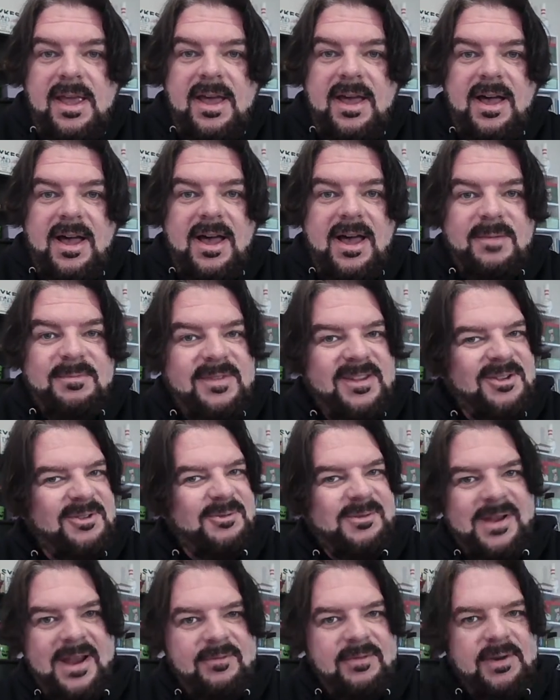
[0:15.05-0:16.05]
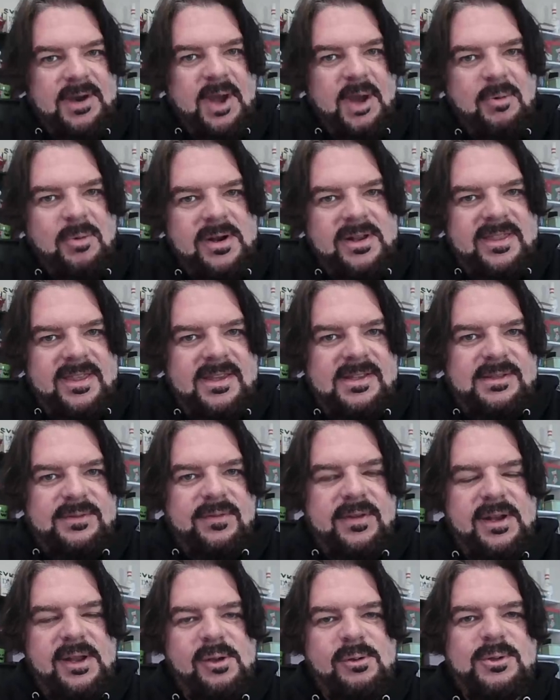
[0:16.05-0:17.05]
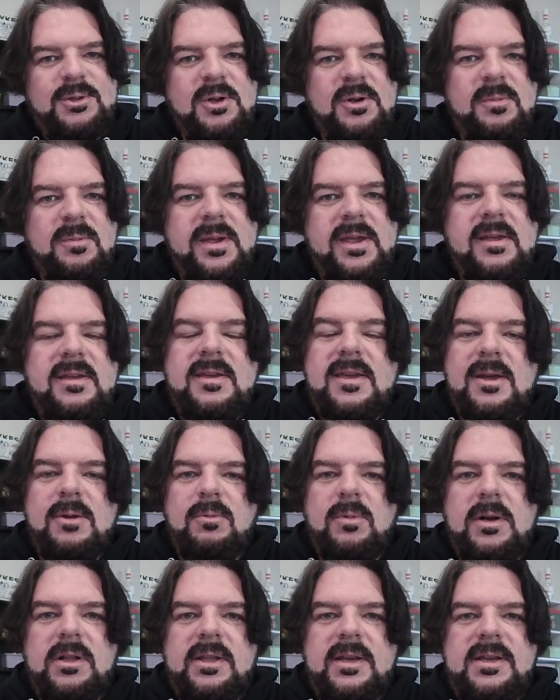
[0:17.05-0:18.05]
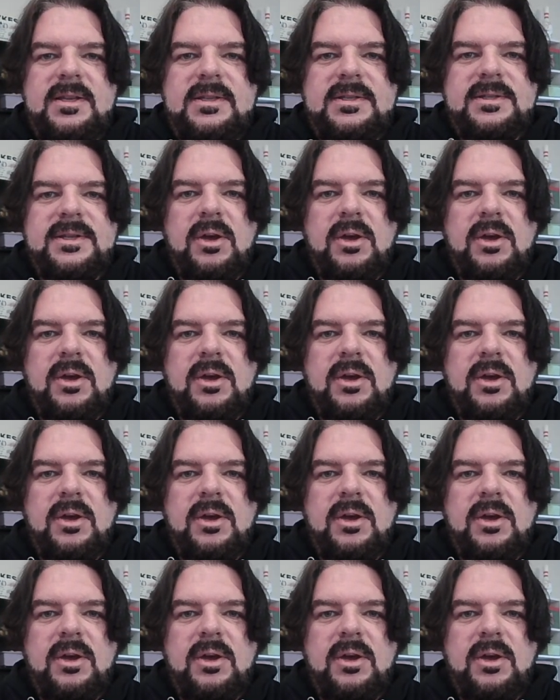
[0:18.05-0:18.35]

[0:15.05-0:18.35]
Um, you never know when these videos are going to get released,